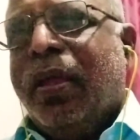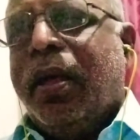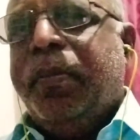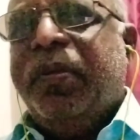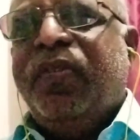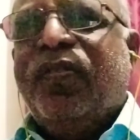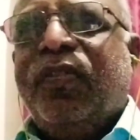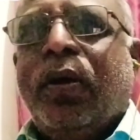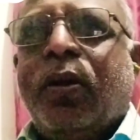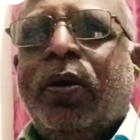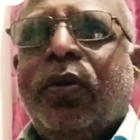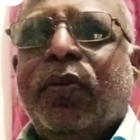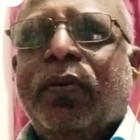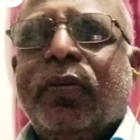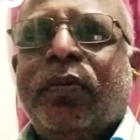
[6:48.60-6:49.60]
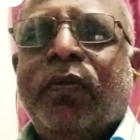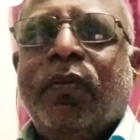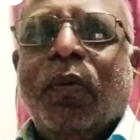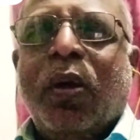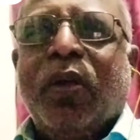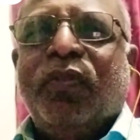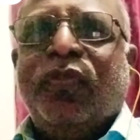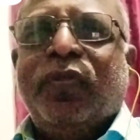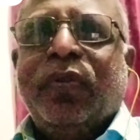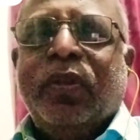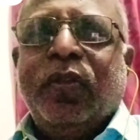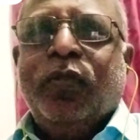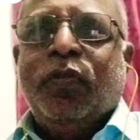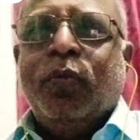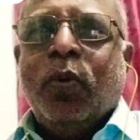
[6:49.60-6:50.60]
And it's our was
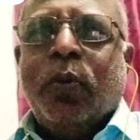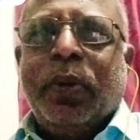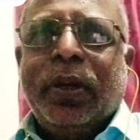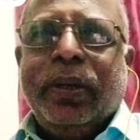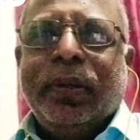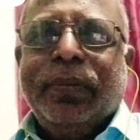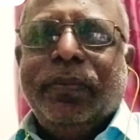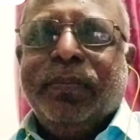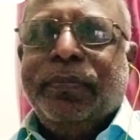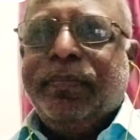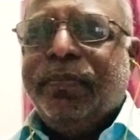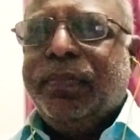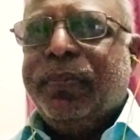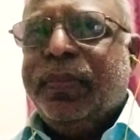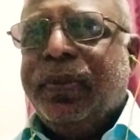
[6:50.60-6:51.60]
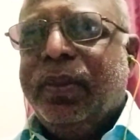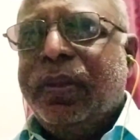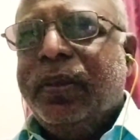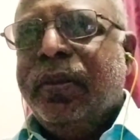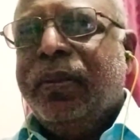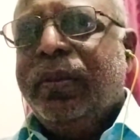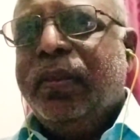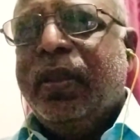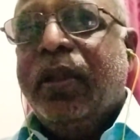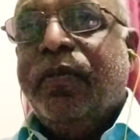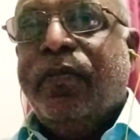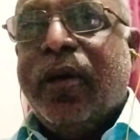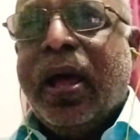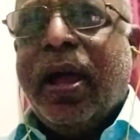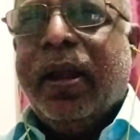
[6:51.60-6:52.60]
so the
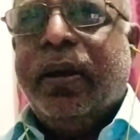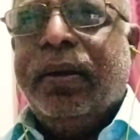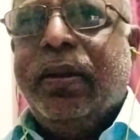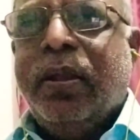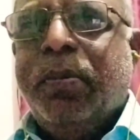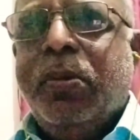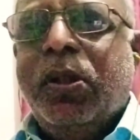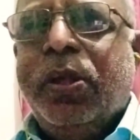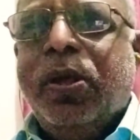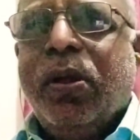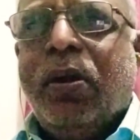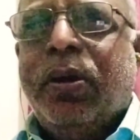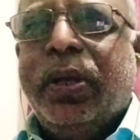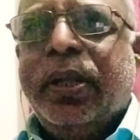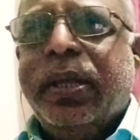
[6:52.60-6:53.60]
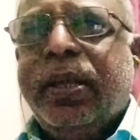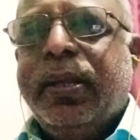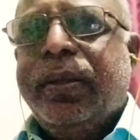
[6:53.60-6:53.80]
verb WER.